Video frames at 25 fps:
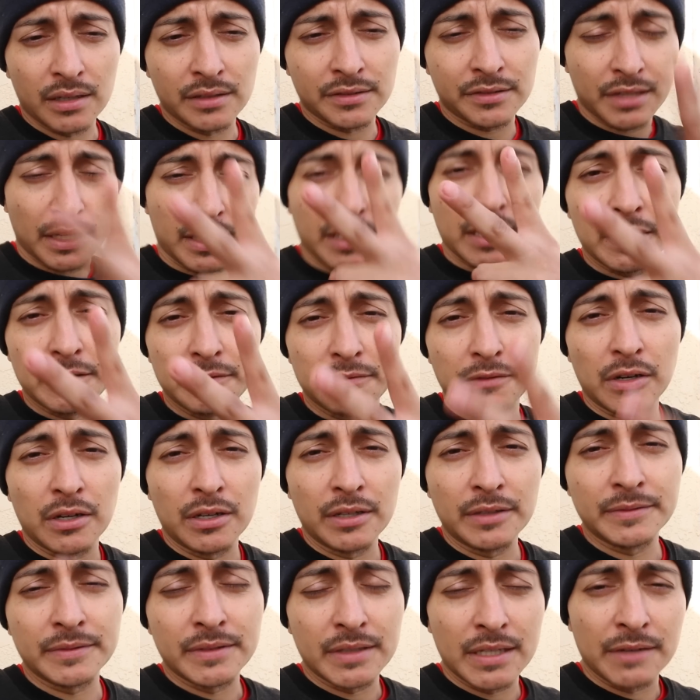second of
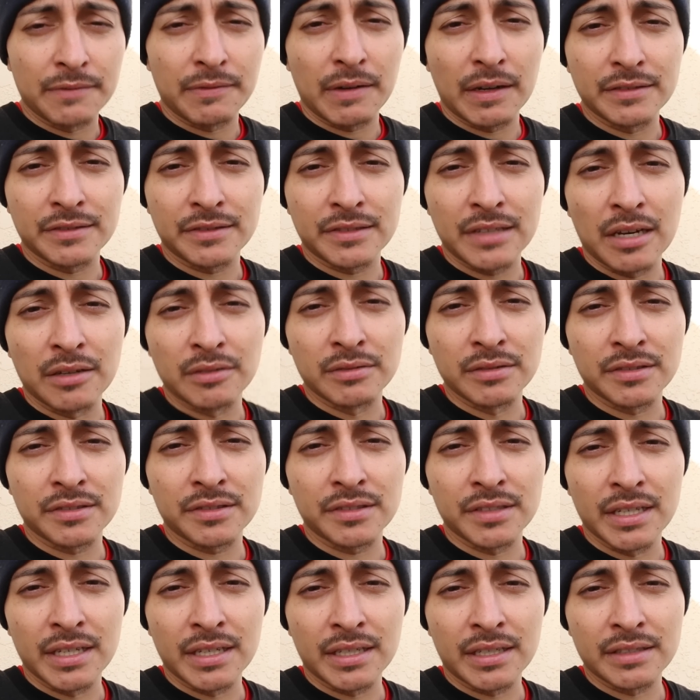all, if I sound
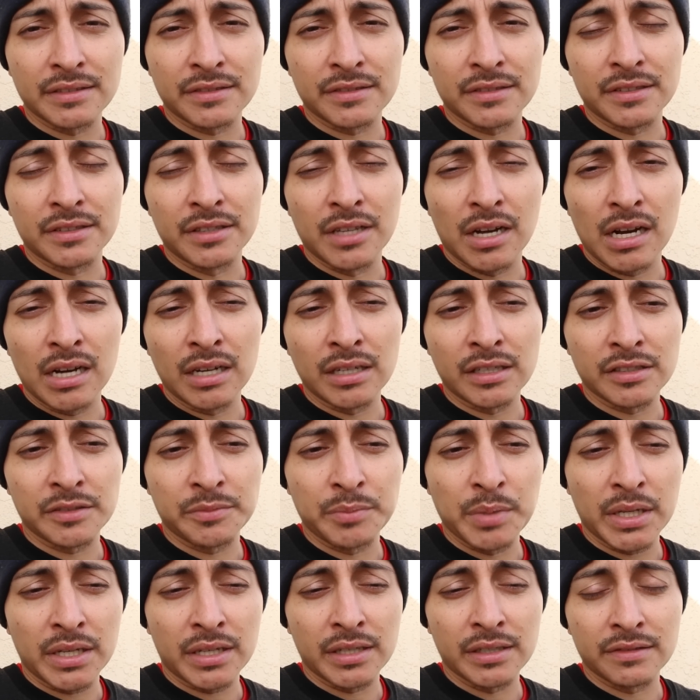sick as a dog, it's
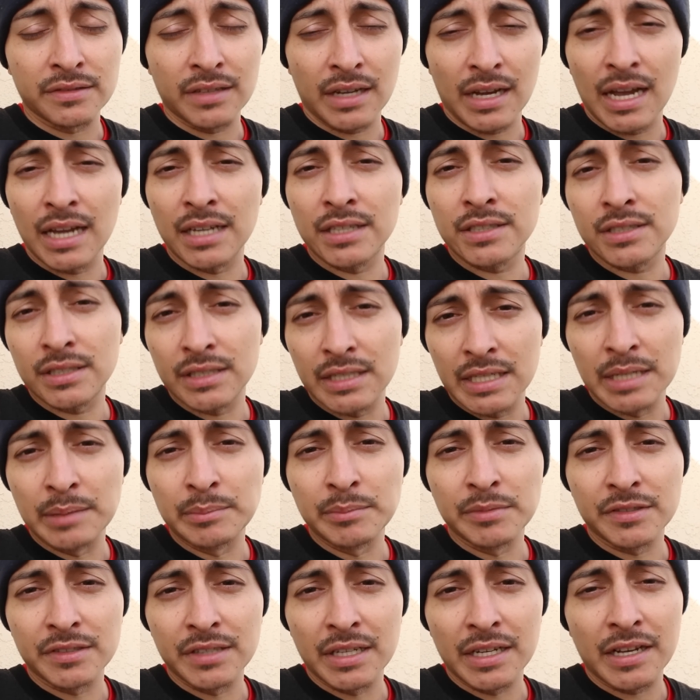because I actually
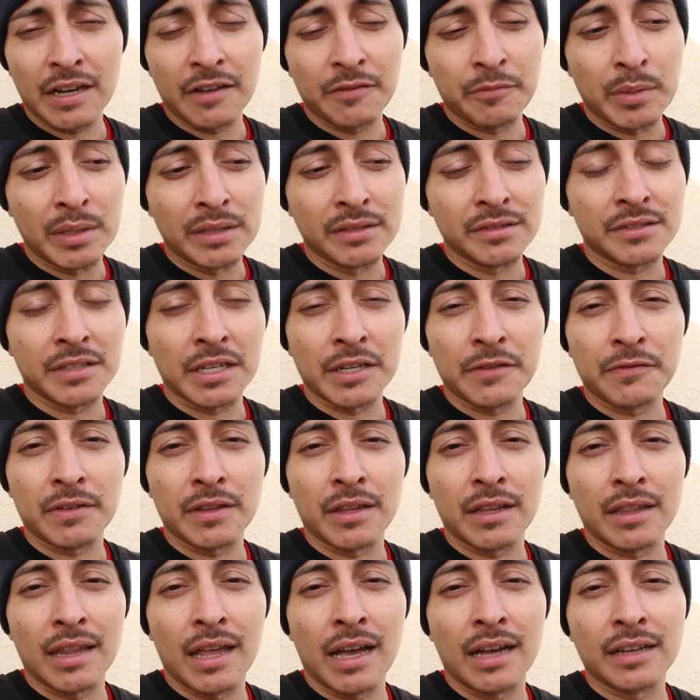am sick. I've been sick for
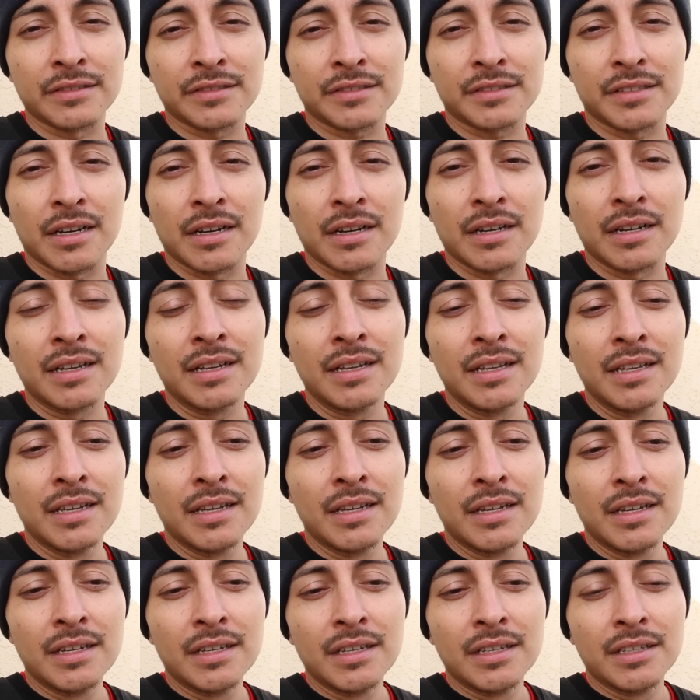the last
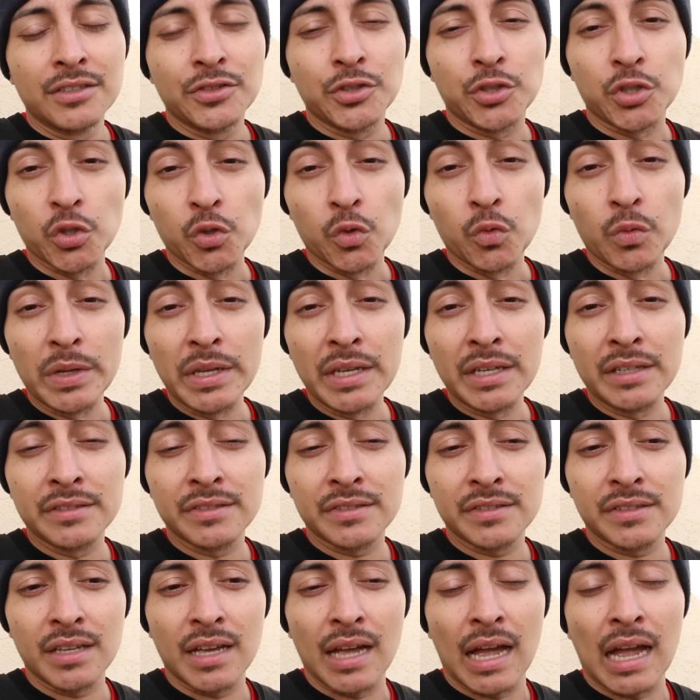2
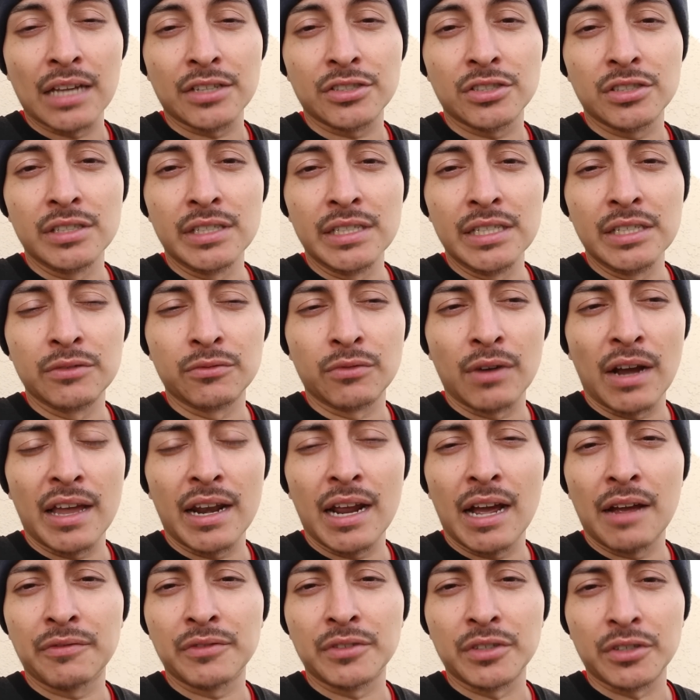weeks, actually
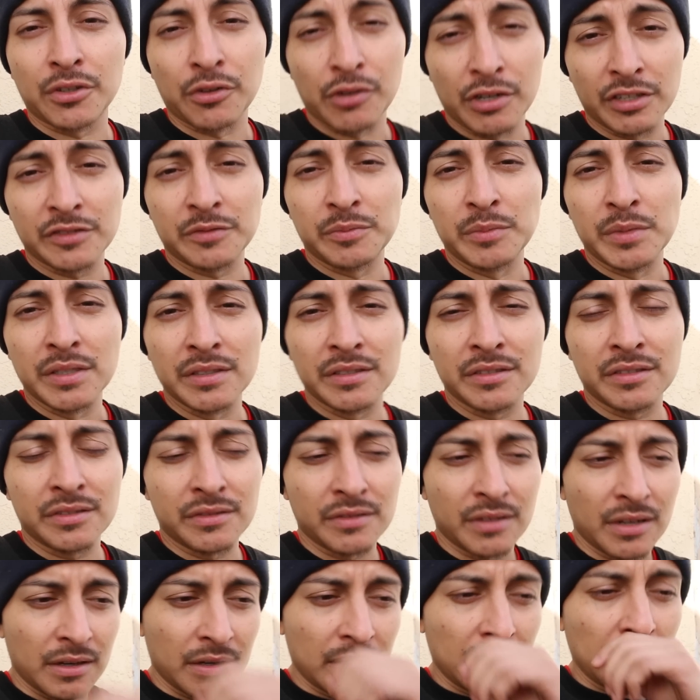right after
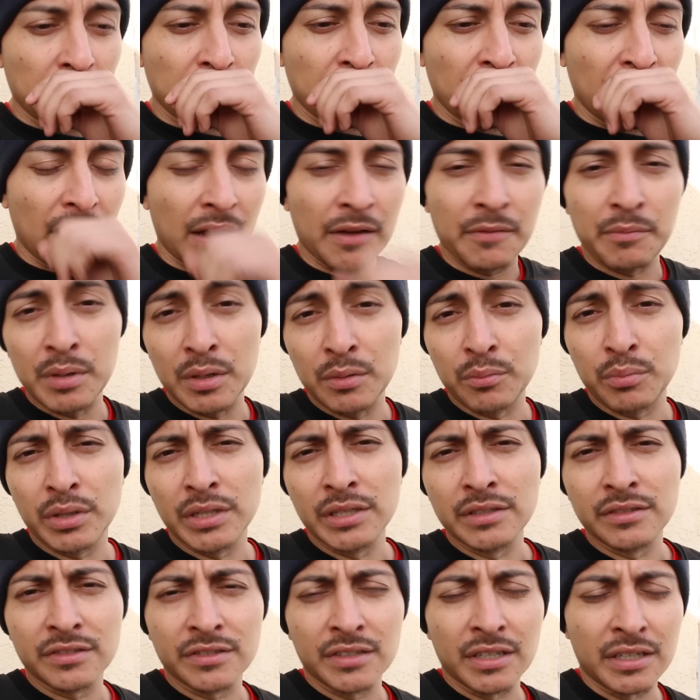Christmas. I've been
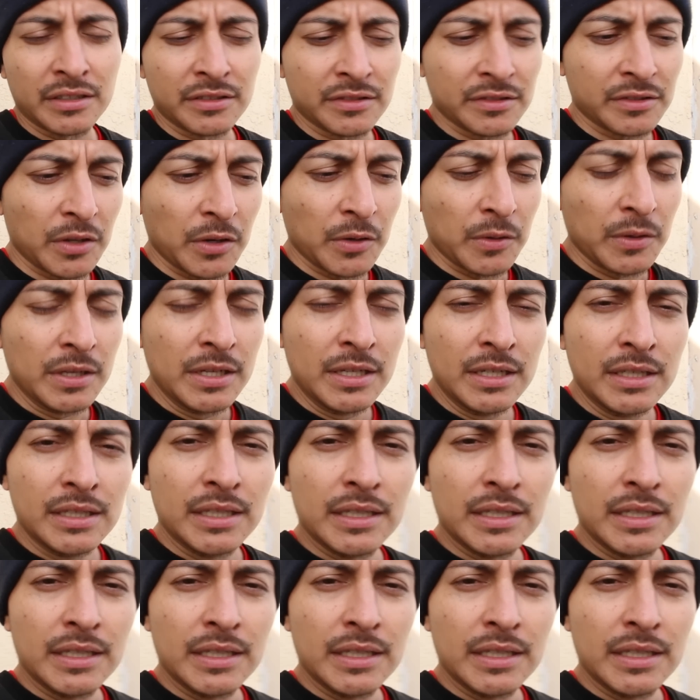pretty sick, so